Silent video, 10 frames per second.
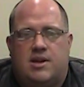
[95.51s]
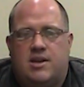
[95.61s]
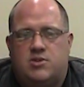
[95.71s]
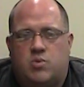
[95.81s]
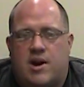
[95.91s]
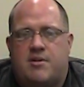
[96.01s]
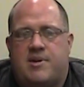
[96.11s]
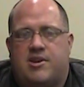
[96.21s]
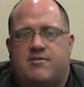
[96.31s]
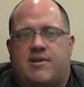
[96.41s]
Each wire
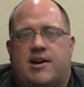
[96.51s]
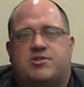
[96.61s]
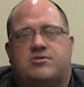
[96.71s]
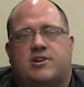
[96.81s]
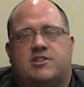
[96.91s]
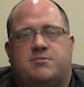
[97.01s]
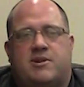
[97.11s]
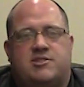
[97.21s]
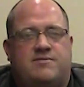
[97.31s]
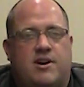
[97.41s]
manufacturer can
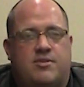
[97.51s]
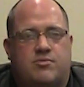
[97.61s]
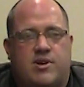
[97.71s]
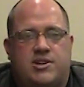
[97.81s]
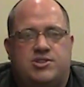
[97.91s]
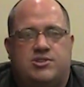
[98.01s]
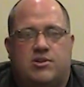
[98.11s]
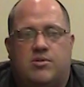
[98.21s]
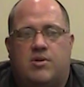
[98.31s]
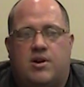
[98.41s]
specify the
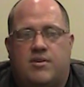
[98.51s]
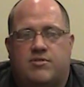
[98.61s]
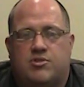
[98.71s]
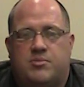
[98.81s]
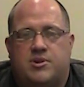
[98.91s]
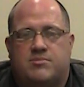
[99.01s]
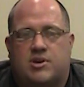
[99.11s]
ratio of aluminum